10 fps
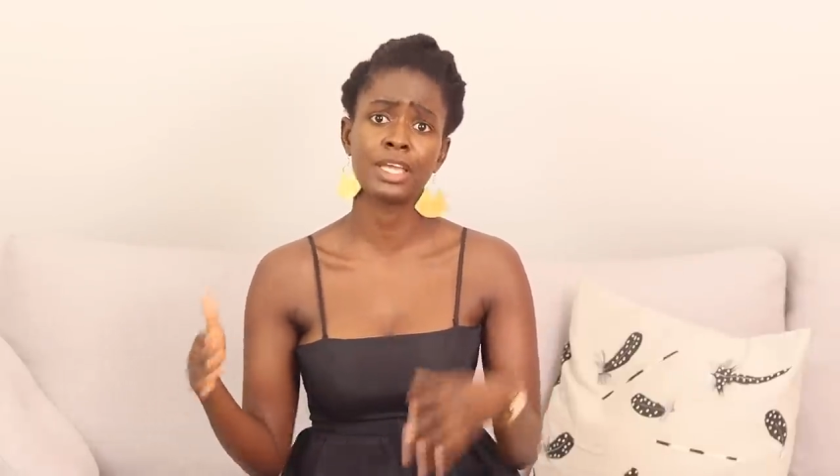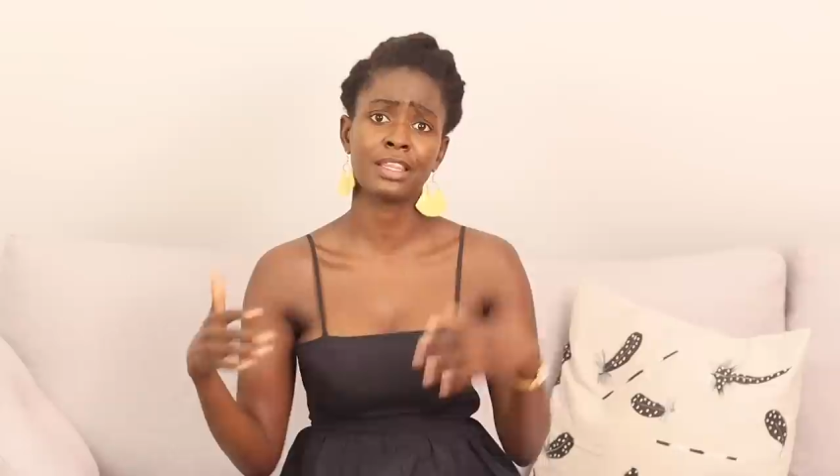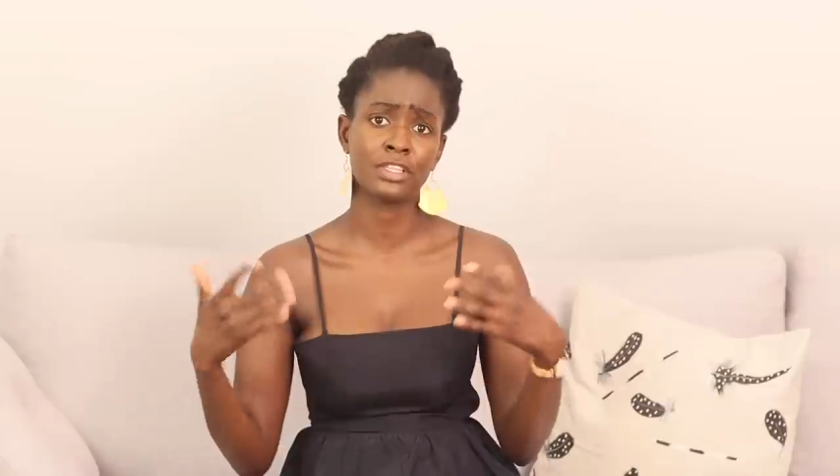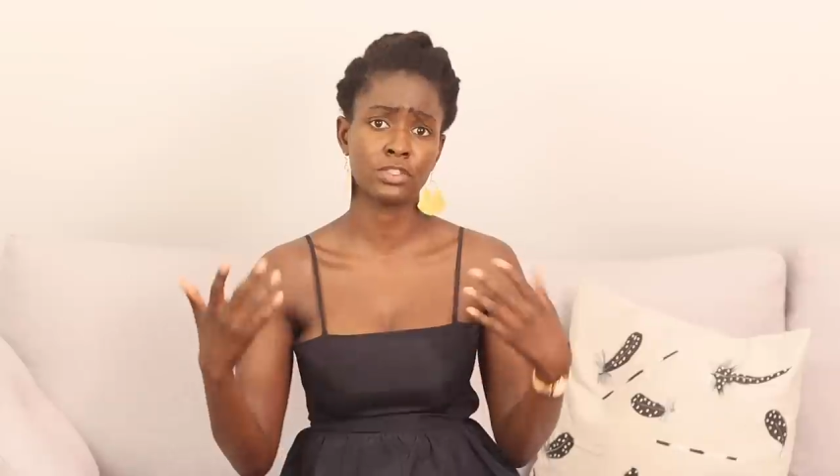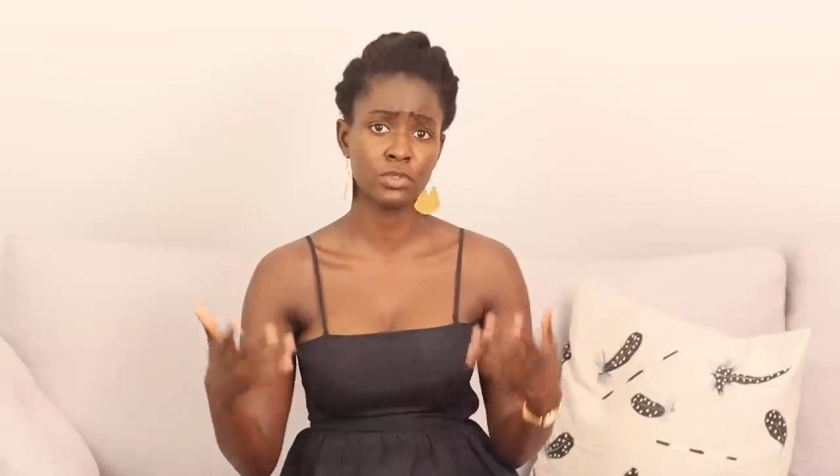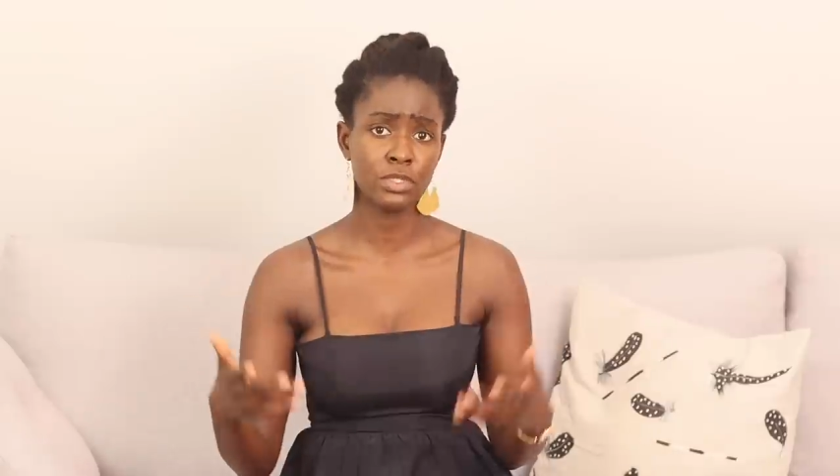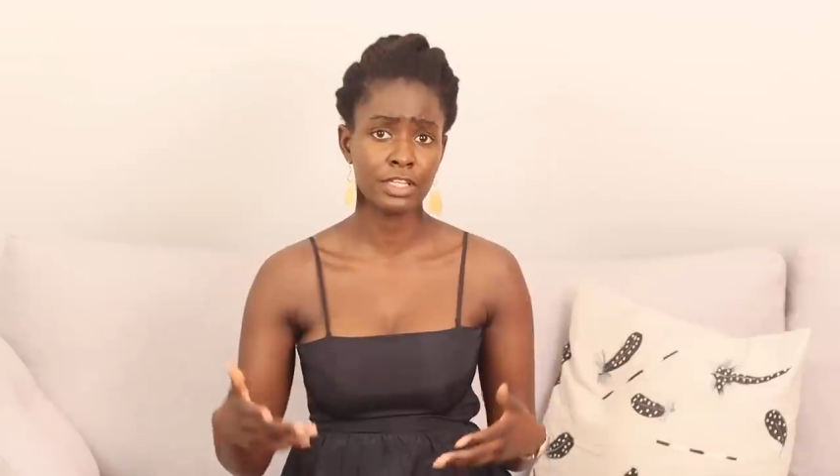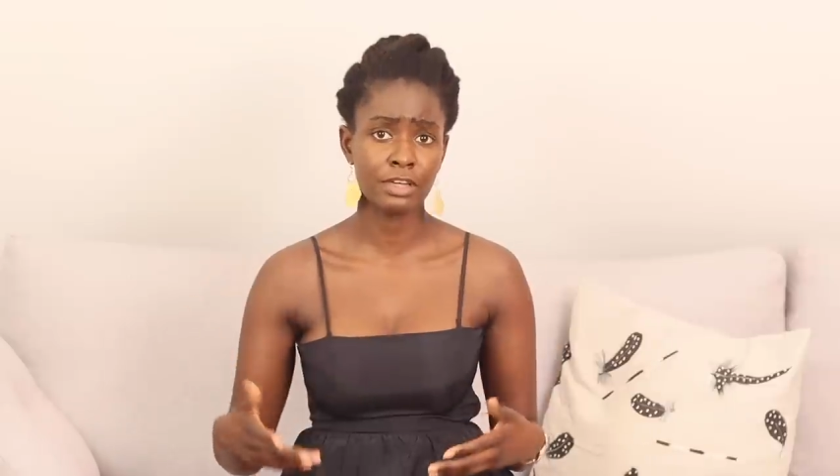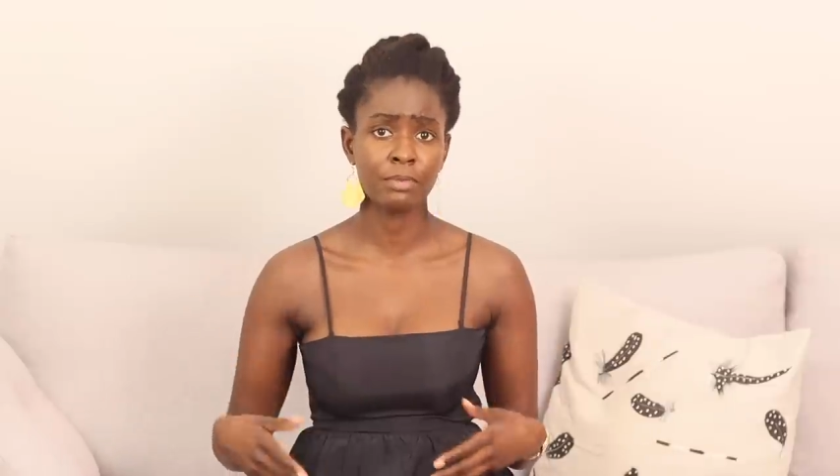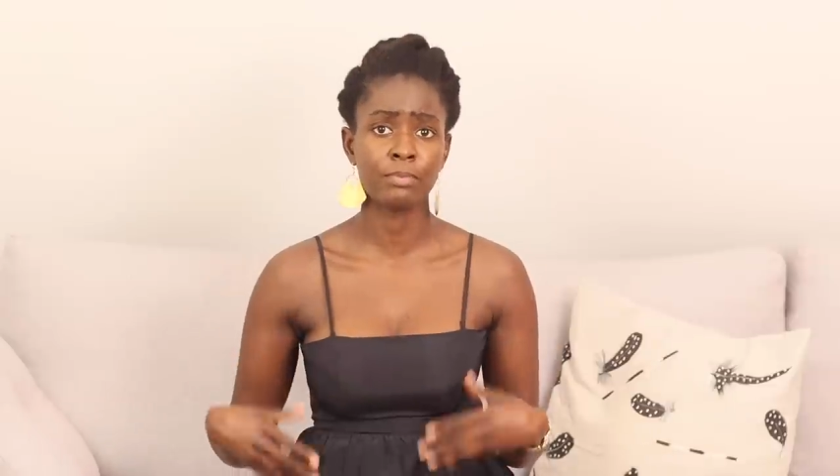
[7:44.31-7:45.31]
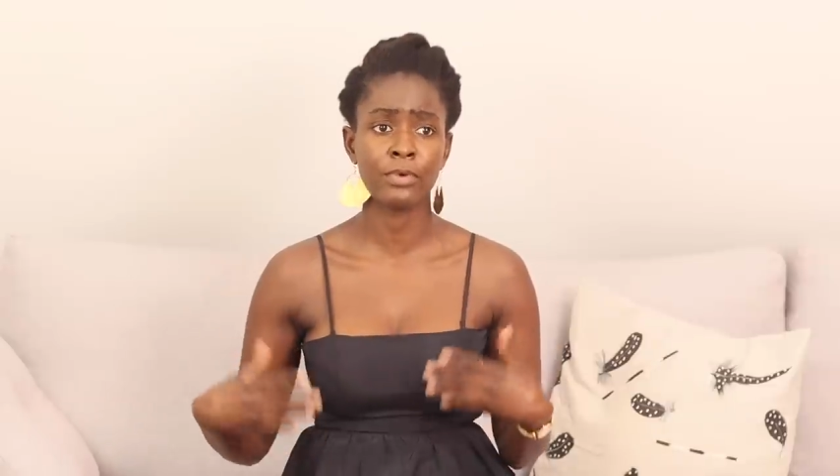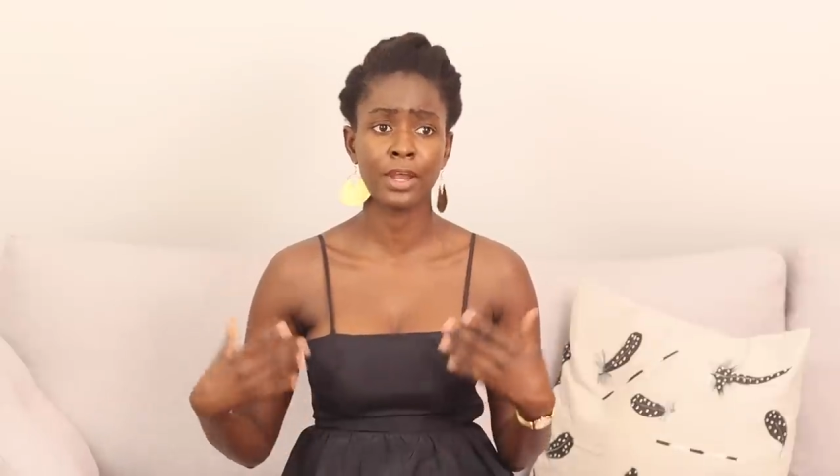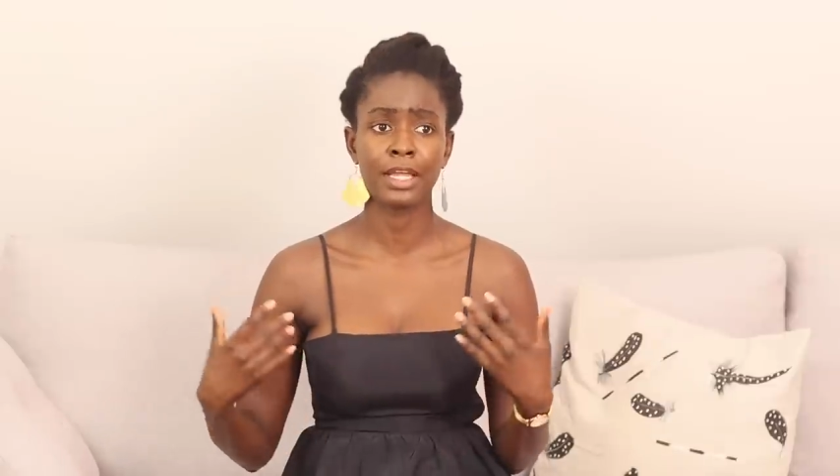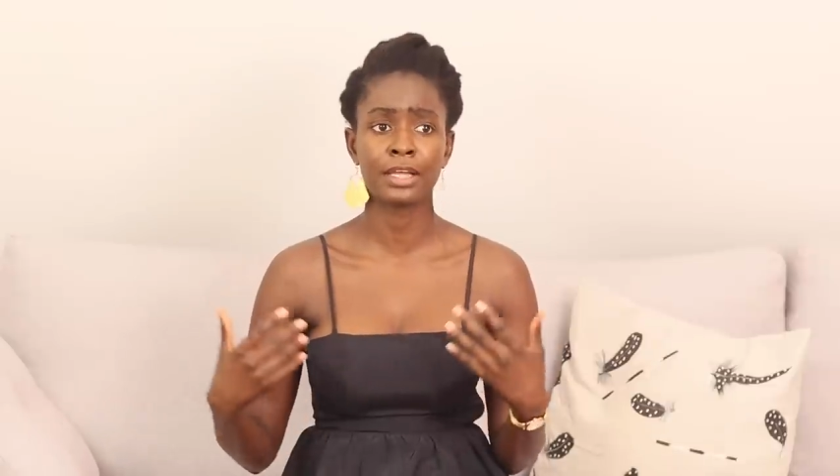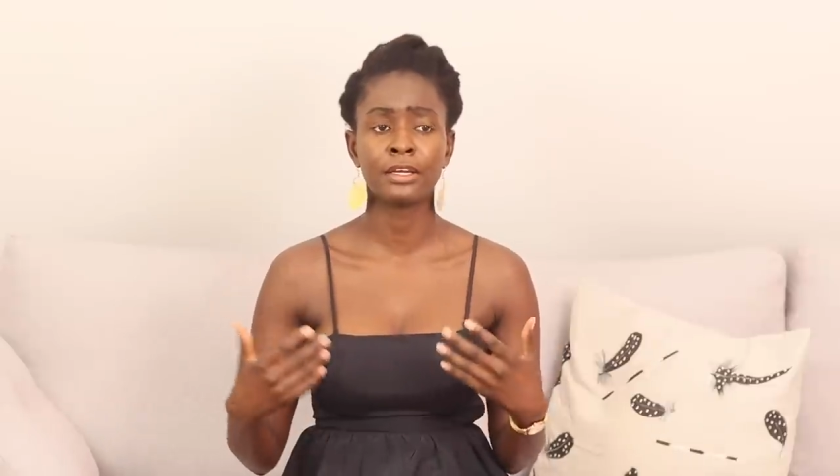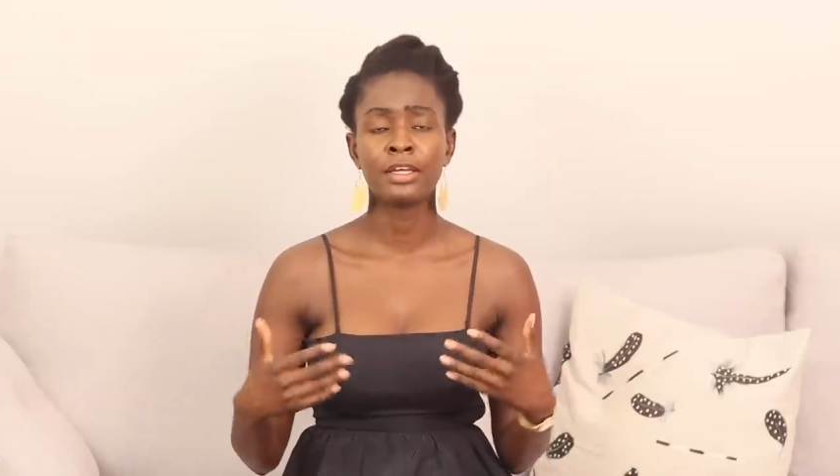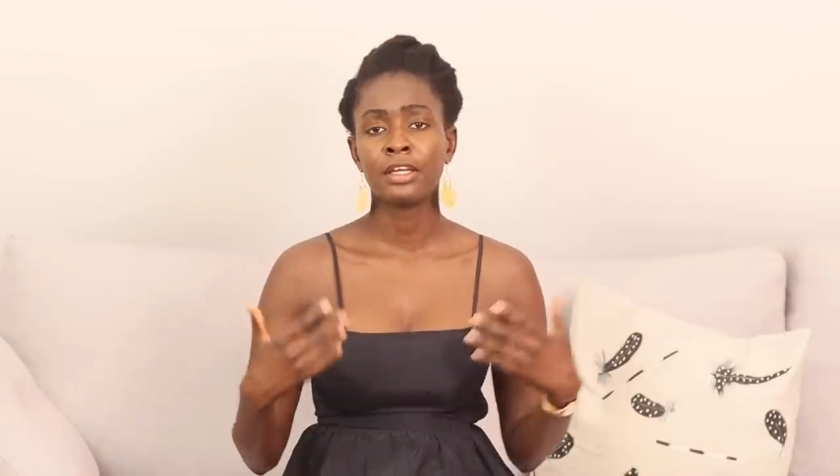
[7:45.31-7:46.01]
and that's usually a break,